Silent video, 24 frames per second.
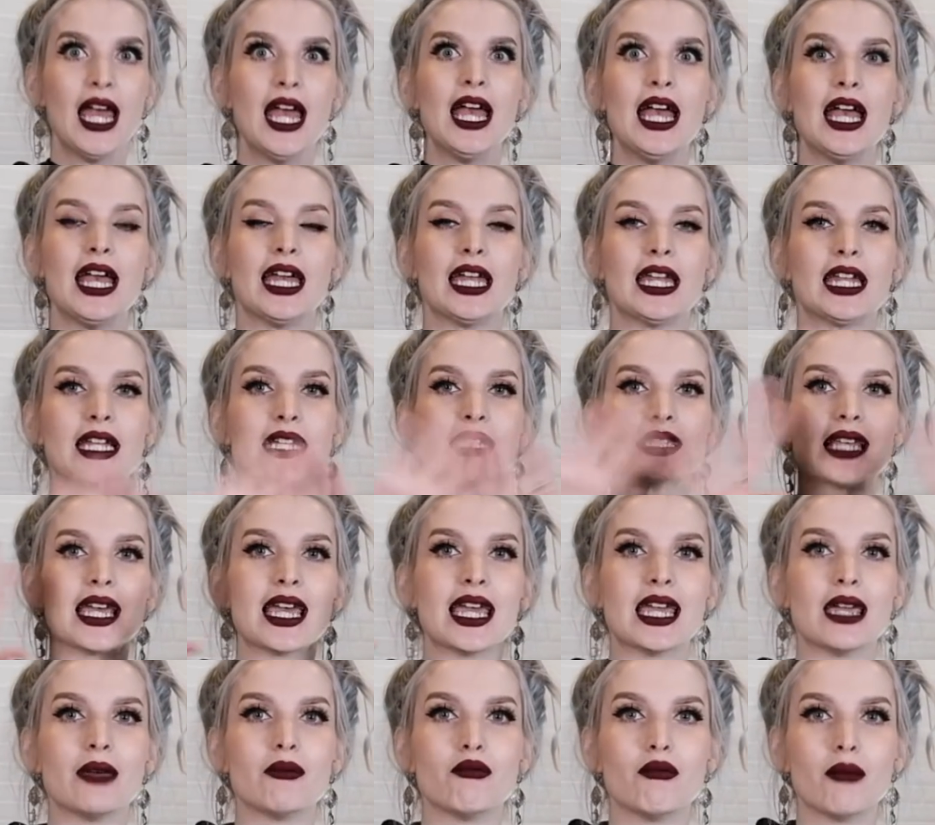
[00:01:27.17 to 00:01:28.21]
it is
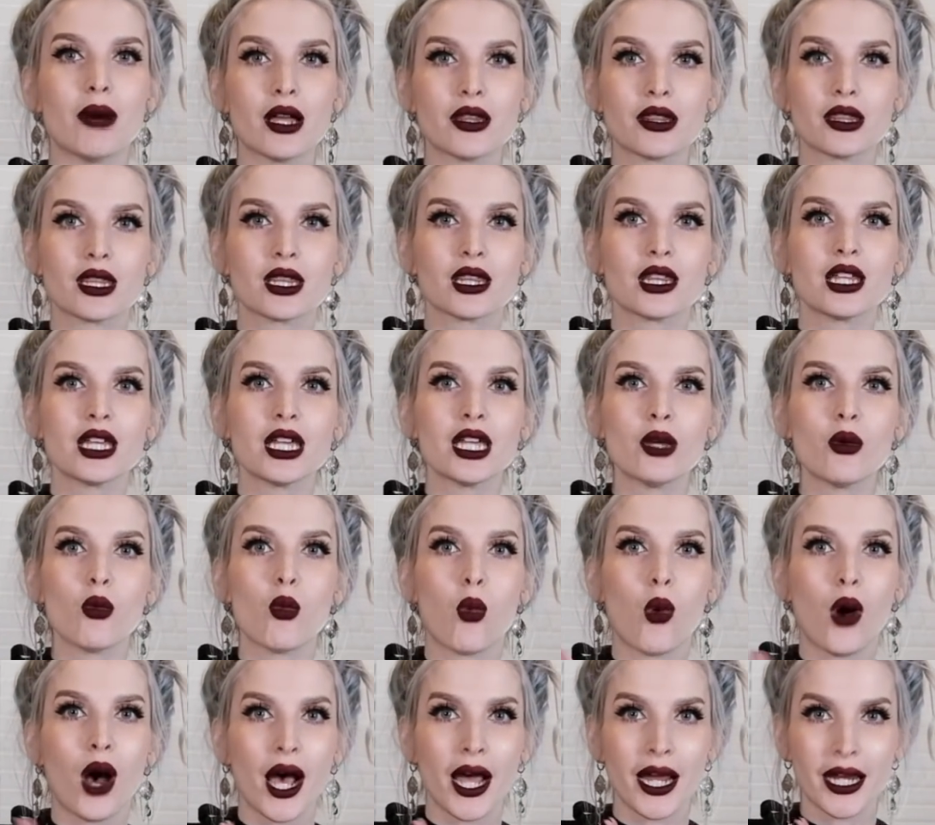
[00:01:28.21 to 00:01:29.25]
a monthly
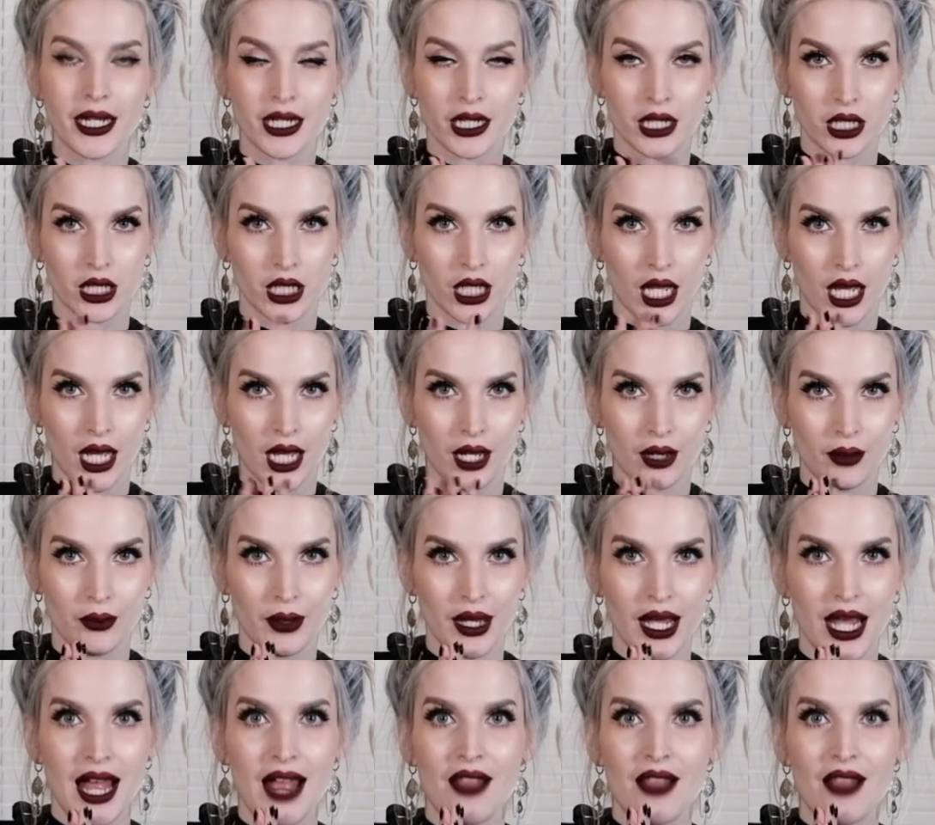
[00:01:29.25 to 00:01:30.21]
wine club